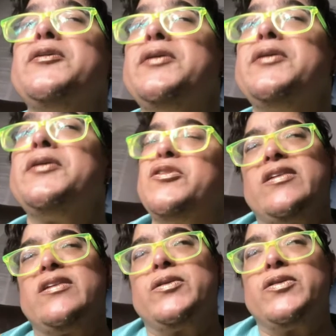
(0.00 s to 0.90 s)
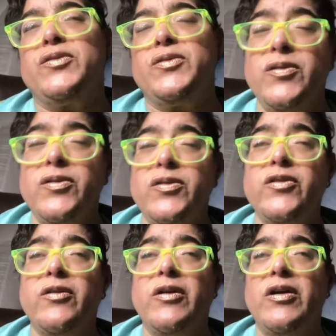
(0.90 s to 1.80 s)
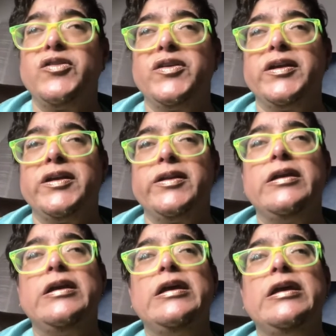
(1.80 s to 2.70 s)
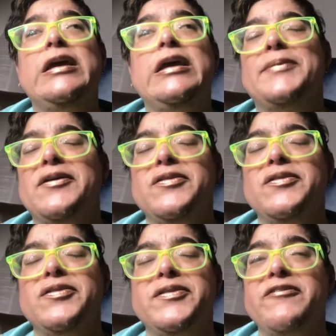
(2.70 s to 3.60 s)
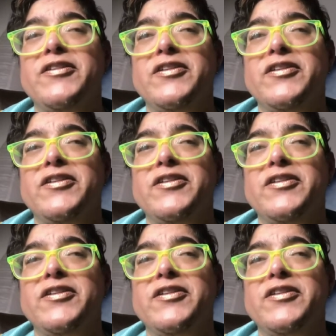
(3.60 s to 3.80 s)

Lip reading: a student's question about civilization this way: